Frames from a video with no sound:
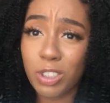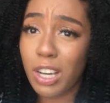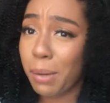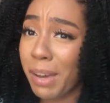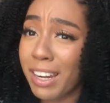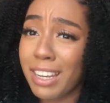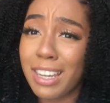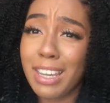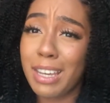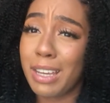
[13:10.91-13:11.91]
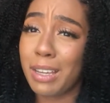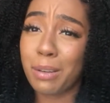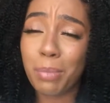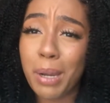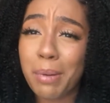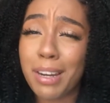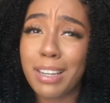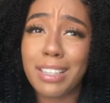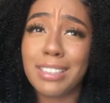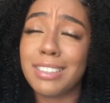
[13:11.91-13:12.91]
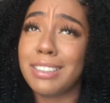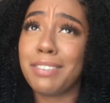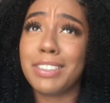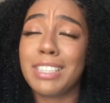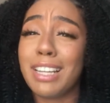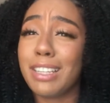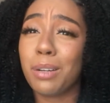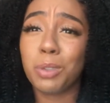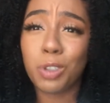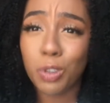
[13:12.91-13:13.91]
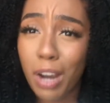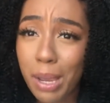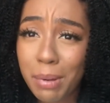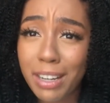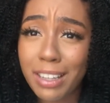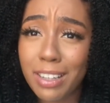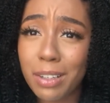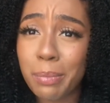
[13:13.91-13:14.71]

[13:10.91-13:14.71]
talk about it and pray about it, because if it's not there, we'll just cry about it later.